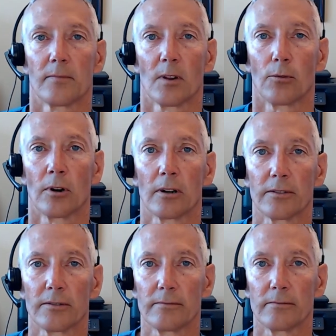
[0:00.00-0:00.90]

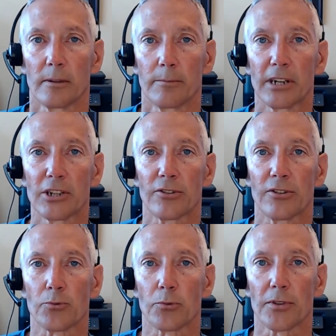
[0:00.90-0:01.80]
Well, a picture
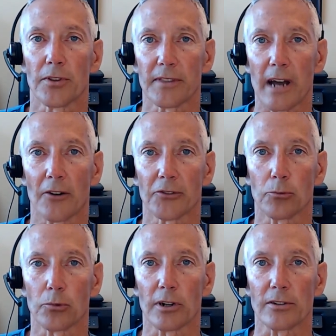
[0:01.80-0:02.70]
is worth
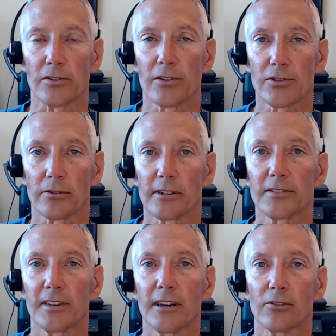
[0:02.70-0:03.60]
1,000 words. So
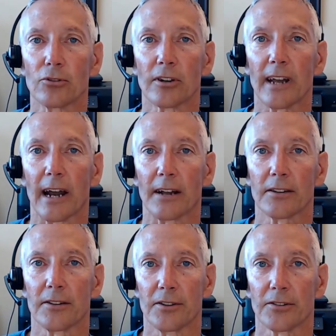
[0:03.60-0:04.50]
let's take a look
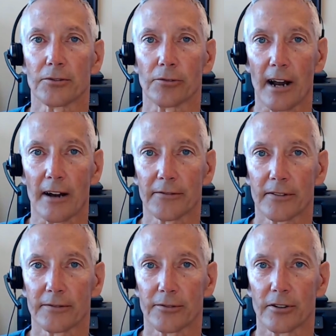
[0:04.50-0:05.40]
at this graph
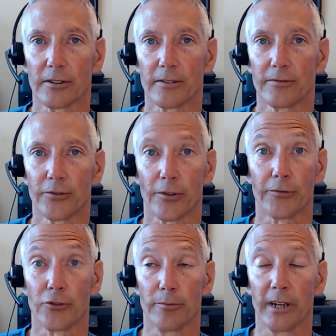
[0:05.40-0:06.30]
for a
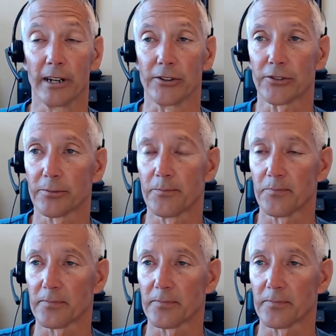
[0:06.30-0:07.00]
few minutes.